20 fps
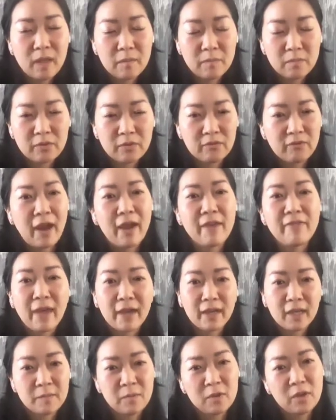provide
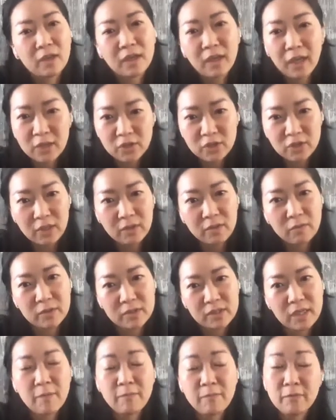that communication
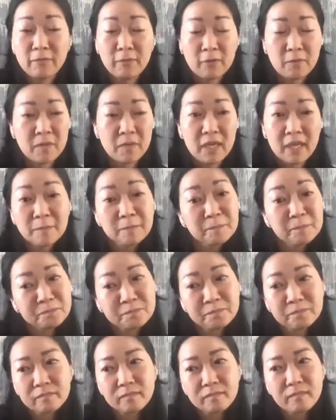was helpful for me.
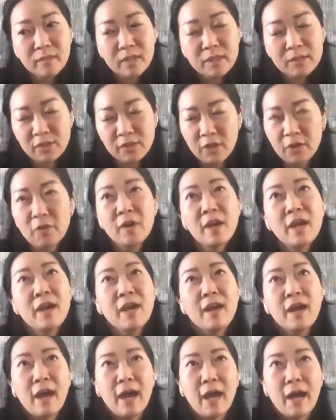So
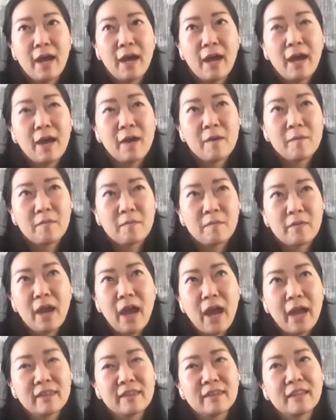
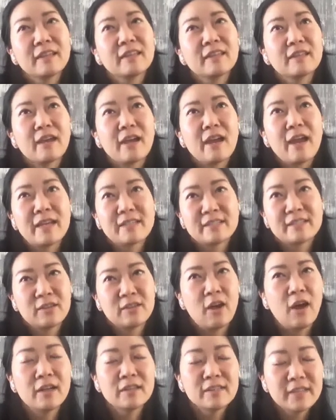I think as a
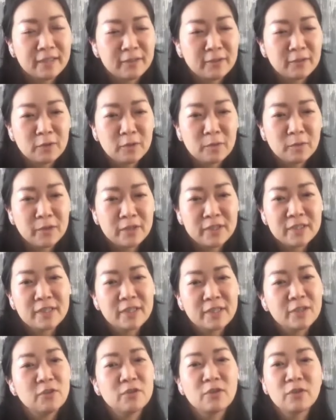non-technical
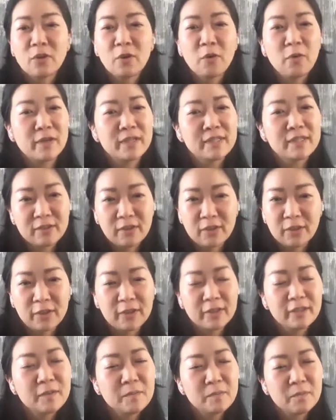person, you can always
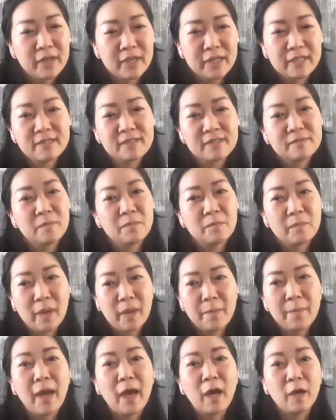learn, but it's
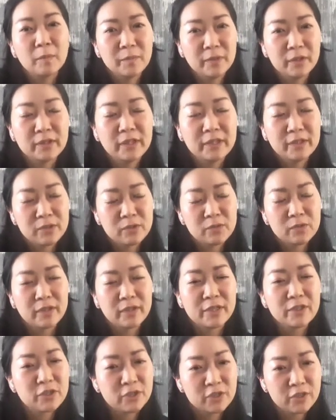about building those
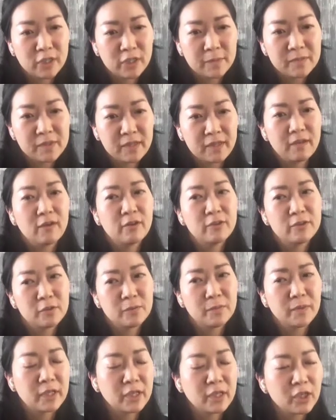relationships and then also
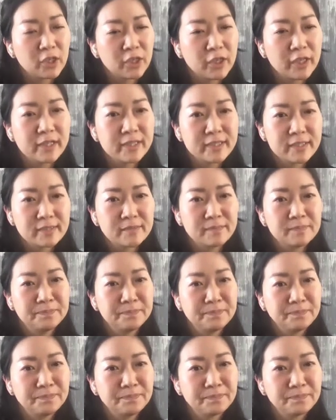being curious.
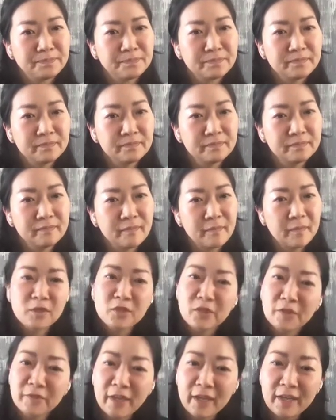I'm not
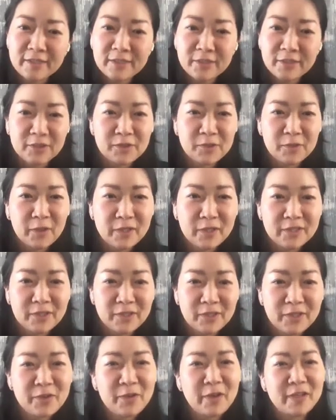sure if that answers
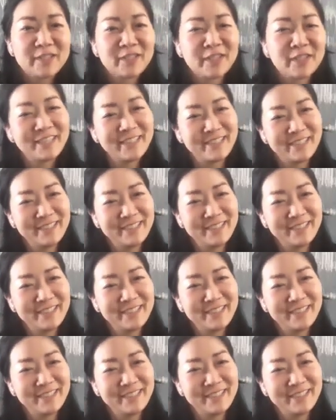your question.